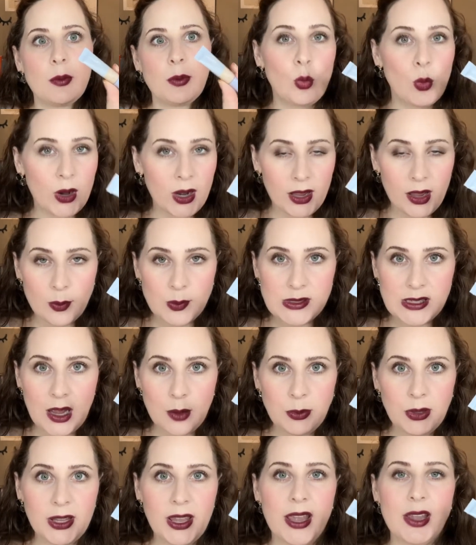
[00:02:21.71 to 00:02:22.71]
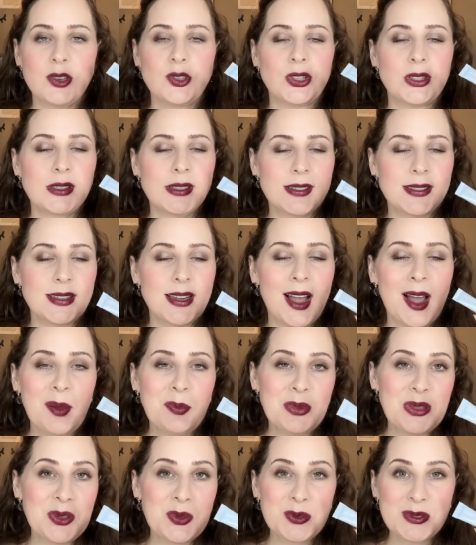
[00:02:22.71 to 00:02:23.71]
When it comes to application, stop
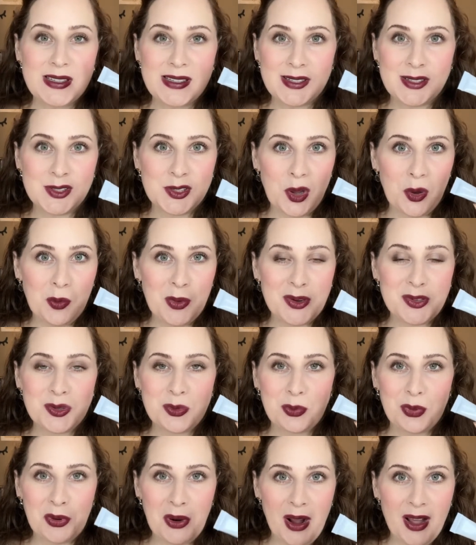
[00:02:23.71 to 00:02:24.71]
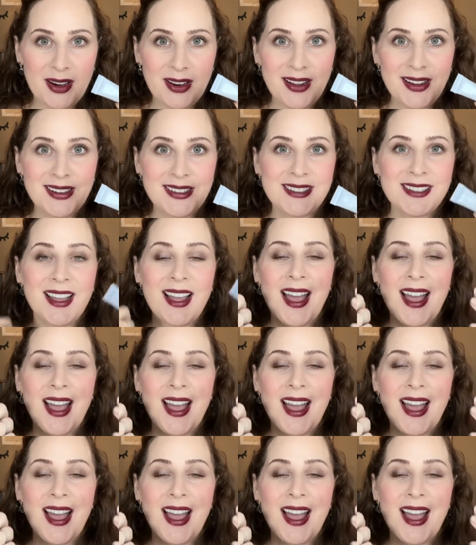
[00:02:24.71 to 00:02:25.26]
using so much product